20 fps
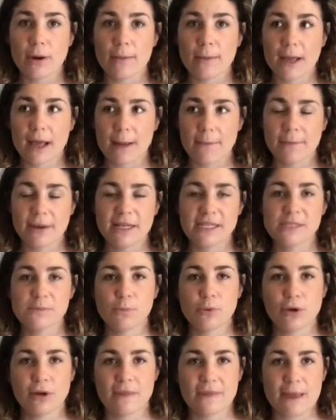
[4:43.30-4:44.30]
companies
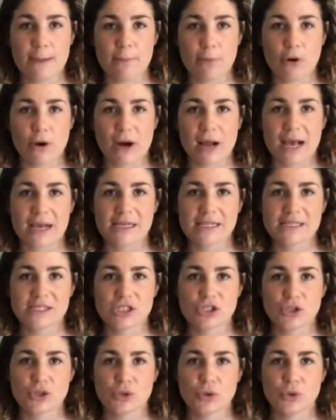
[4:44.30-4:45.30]
put in their products
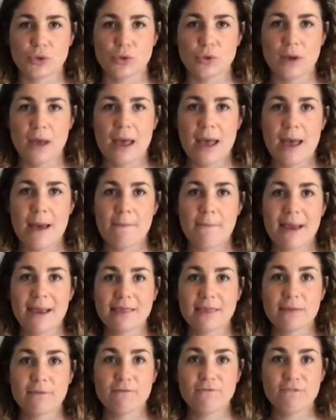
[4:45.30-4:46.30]
to
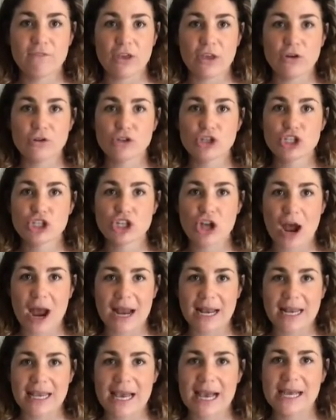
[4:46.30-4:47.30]
make them feel
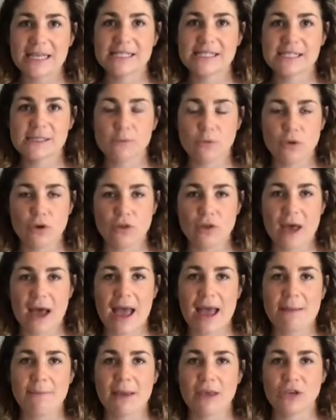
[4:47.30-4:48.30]
shinier and smoother
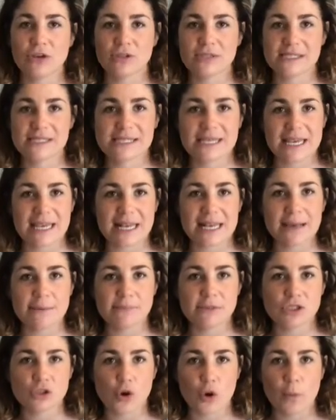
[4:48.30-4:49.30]
and make your skin
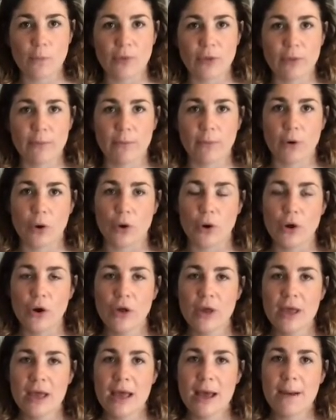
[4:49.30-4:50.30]
absorb them
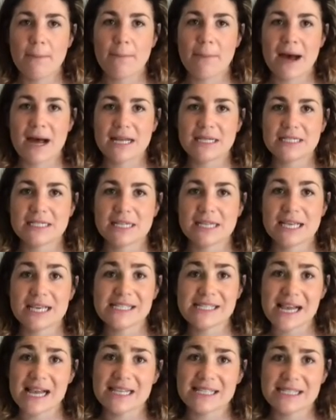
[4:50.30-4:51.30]
more. But these
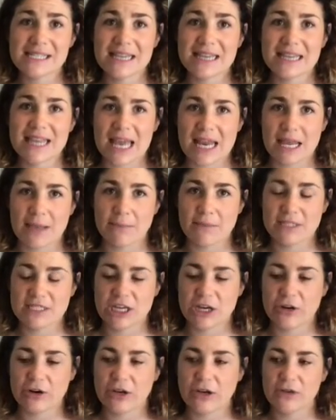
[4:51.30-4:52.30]
are synthetic
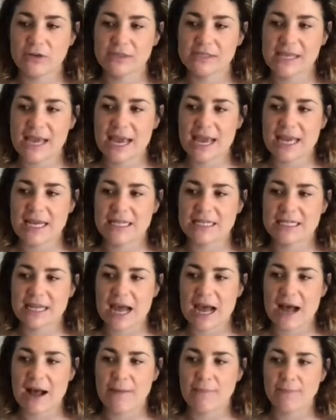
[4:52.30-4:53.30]
materials, and
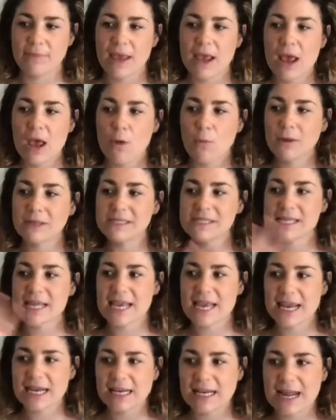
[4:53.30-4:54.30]
once they
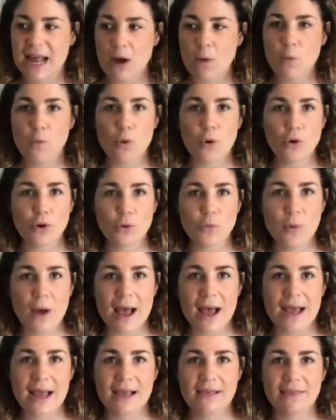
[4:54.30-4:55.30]
get in our
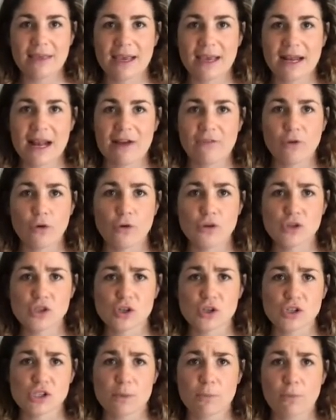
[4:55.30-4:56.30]
waterway, they can have all
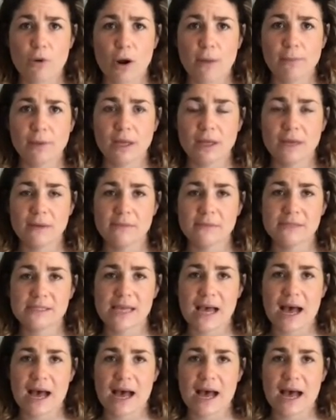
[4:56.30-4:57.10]
sorts of problems,